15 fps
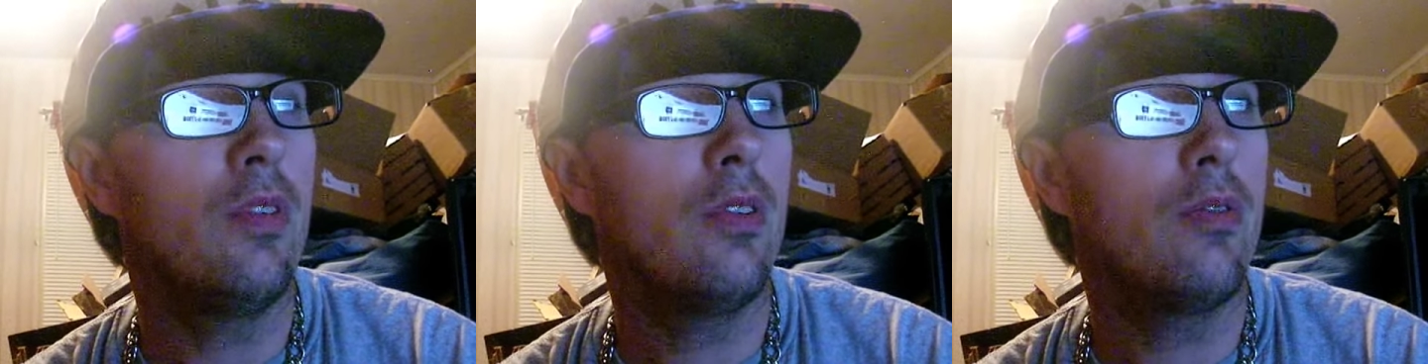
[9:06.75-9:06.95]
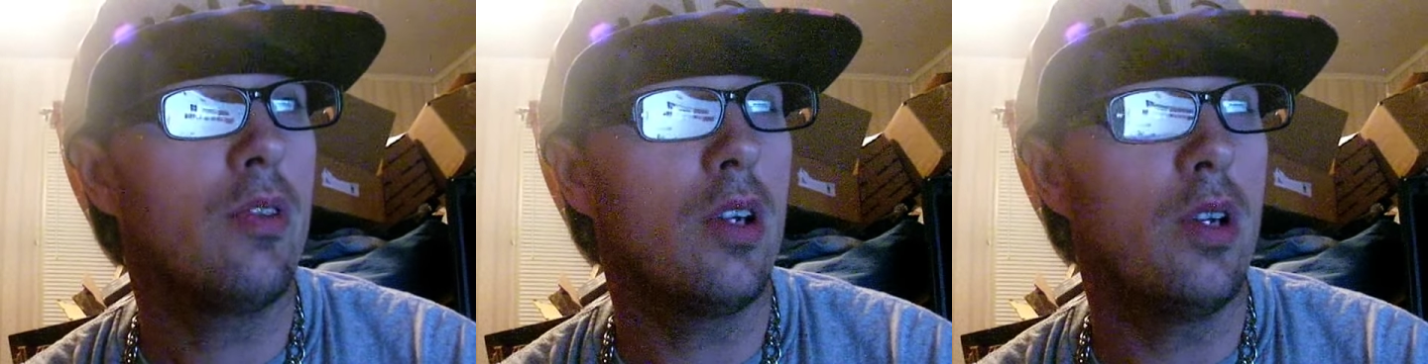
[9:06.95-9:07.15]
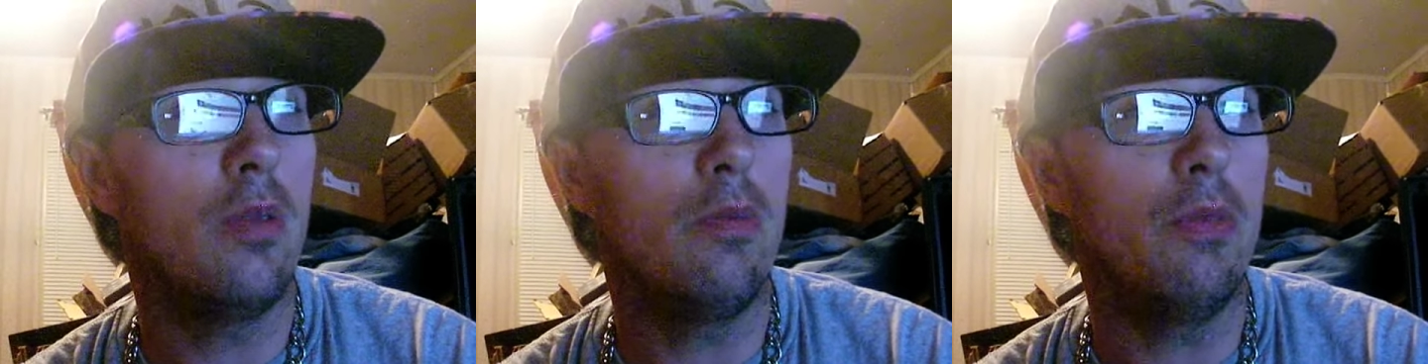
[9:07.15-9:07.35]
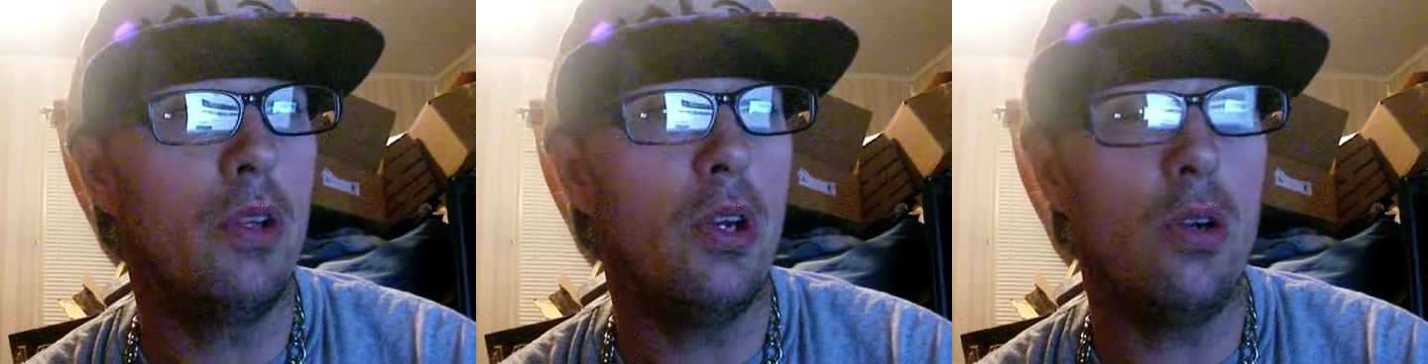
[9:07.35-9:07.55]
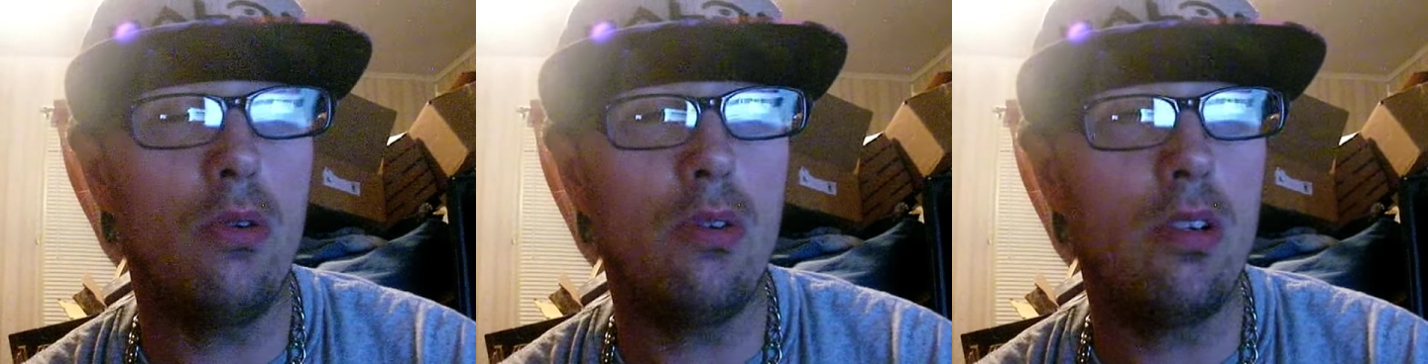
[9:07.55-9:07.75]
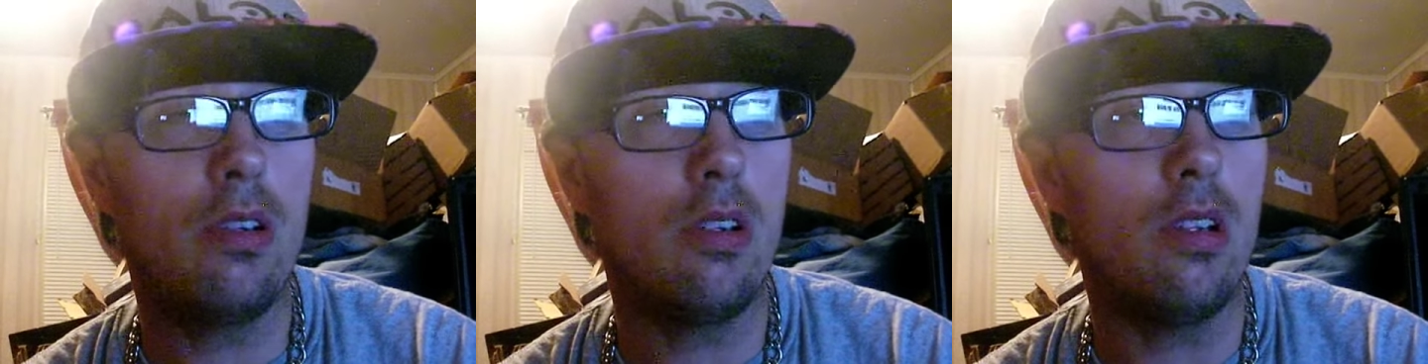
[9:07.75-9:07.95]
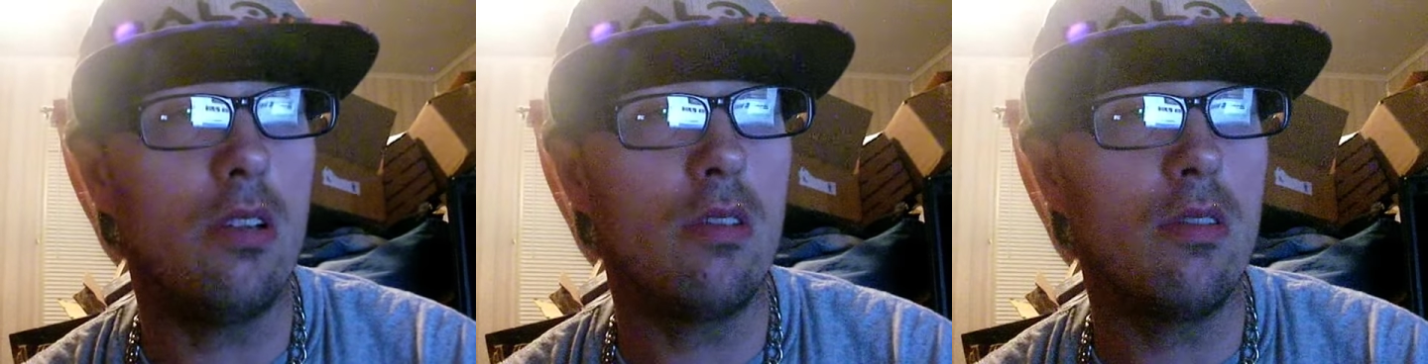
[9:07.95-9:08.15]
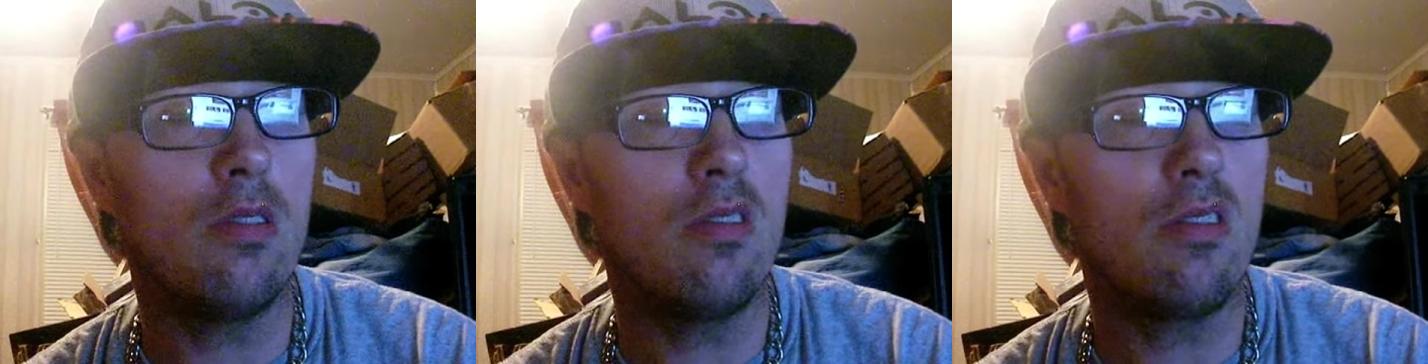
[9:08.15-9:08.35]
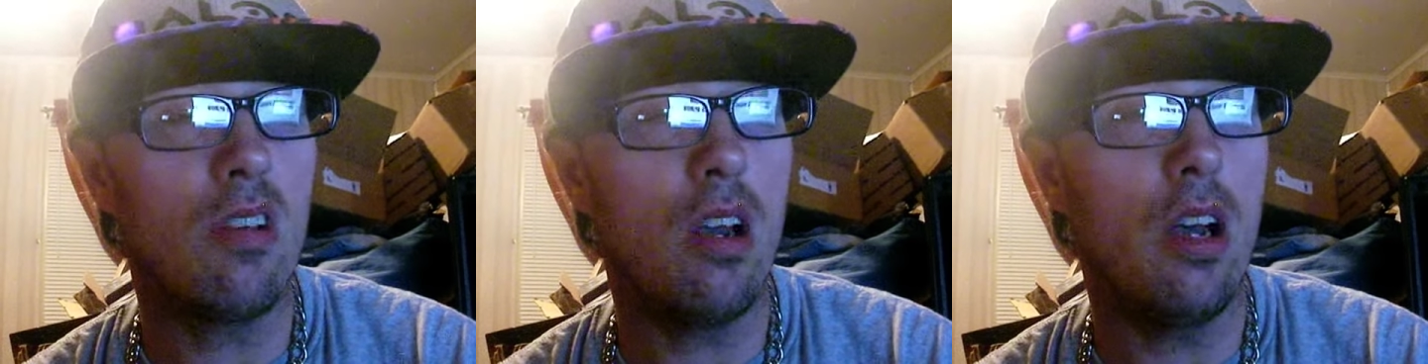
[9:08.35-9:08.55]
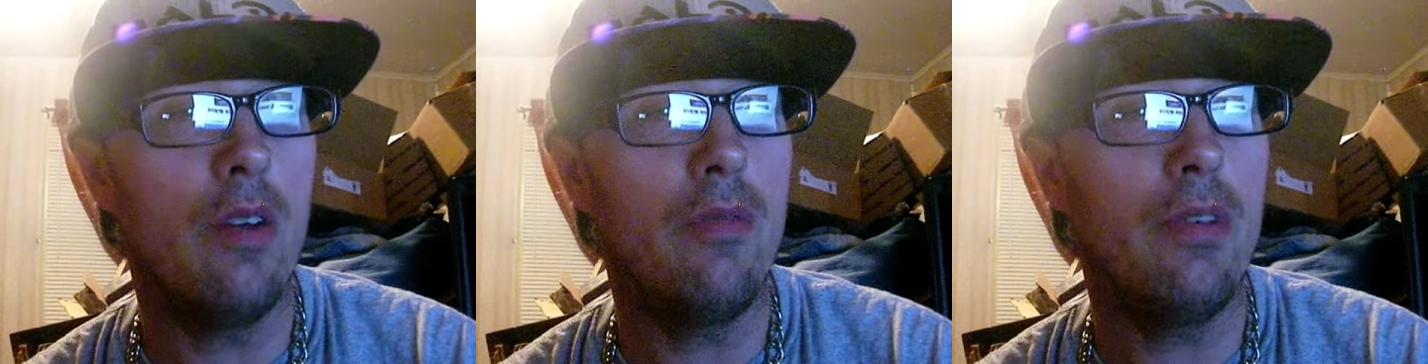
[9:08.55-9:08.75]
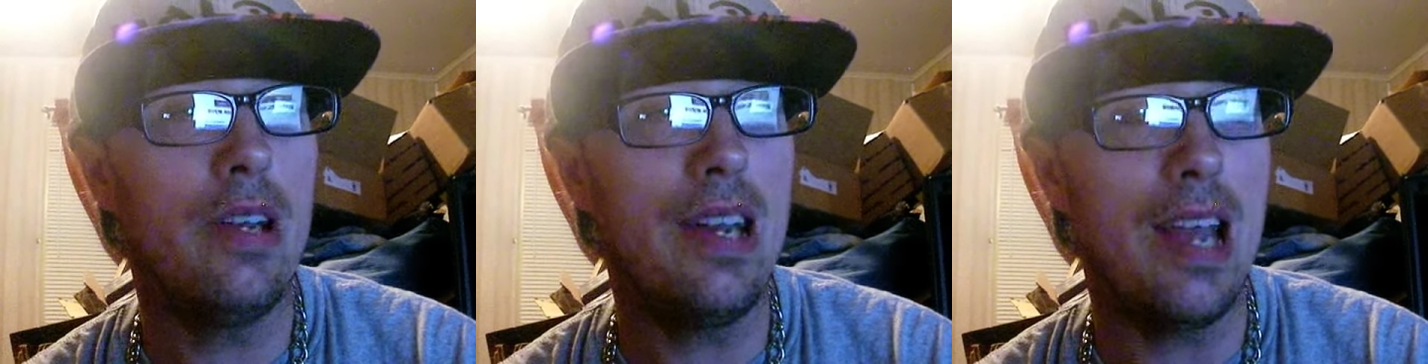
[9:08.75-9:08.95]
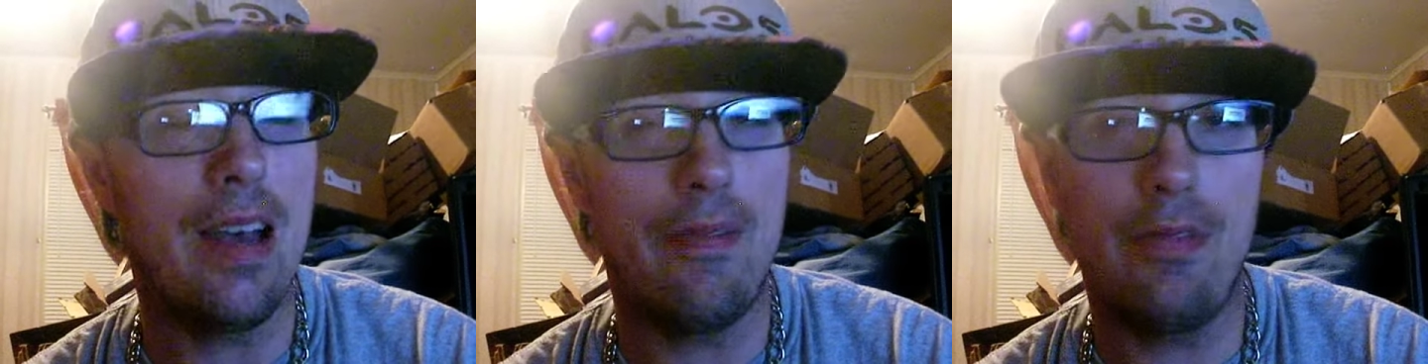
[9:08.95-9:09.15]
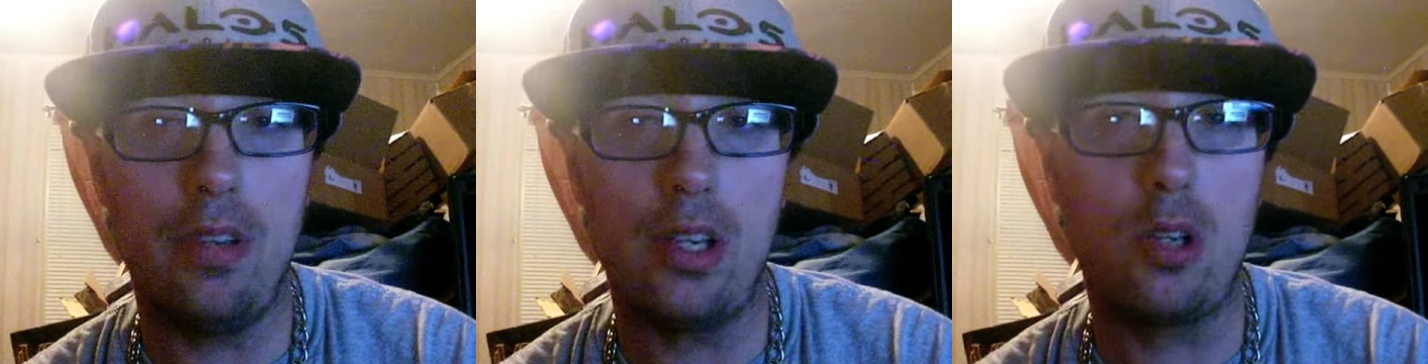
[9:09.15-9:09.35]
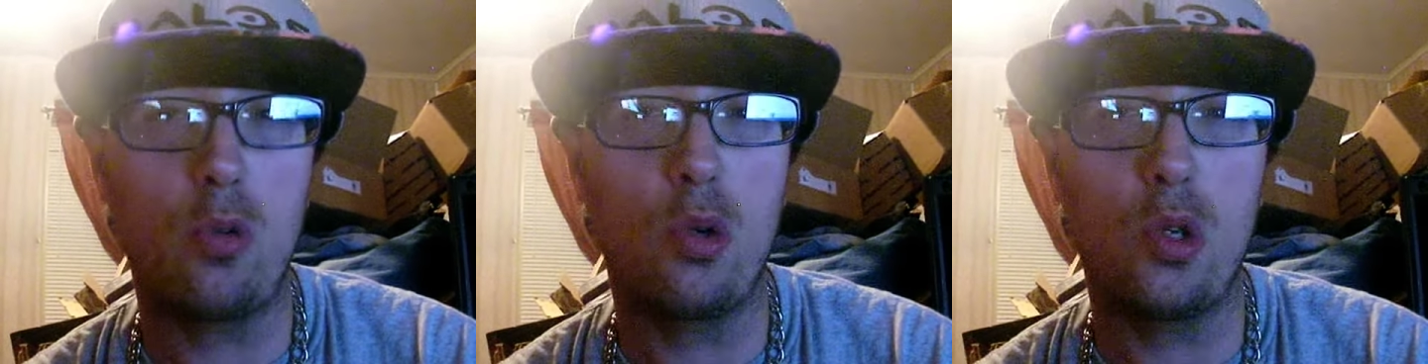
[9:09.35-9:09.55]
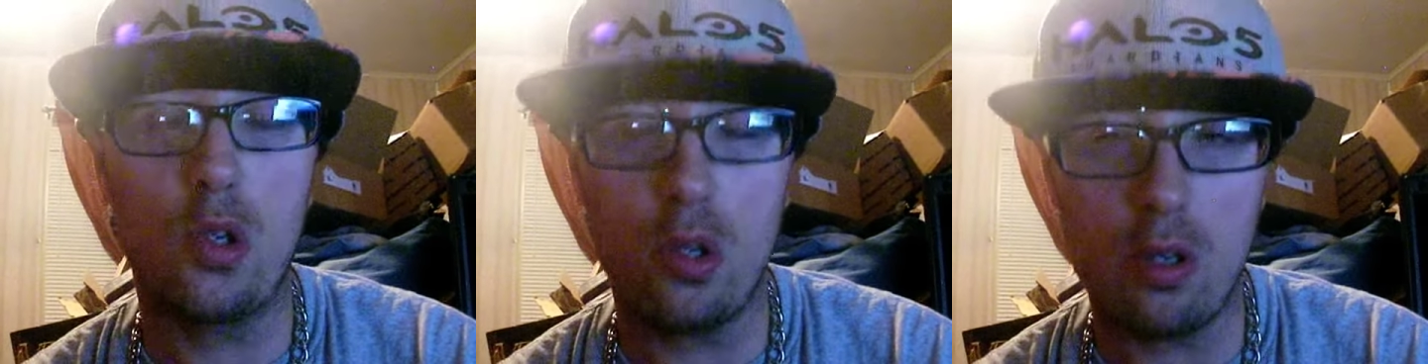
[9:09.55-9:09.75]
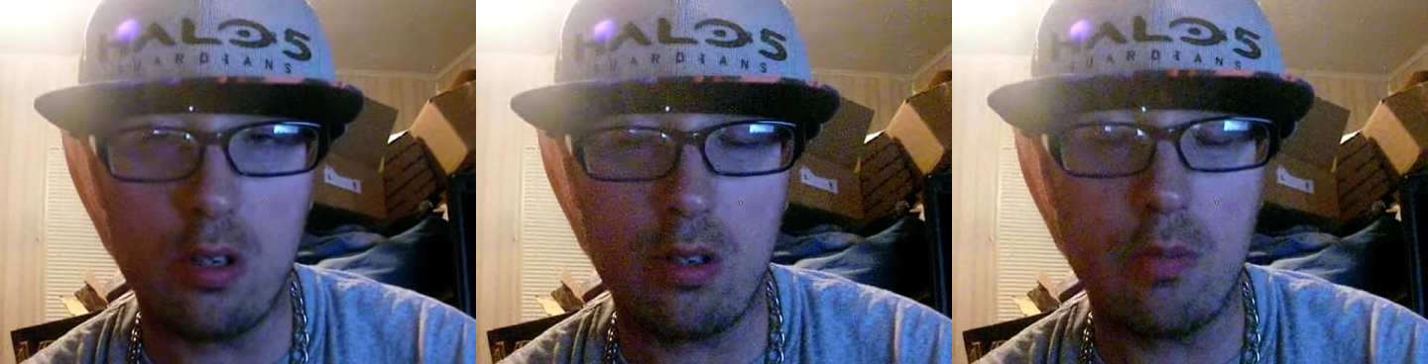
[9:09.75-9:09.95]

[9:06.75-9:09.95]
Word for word: from the old seasons of Netflix, Roku,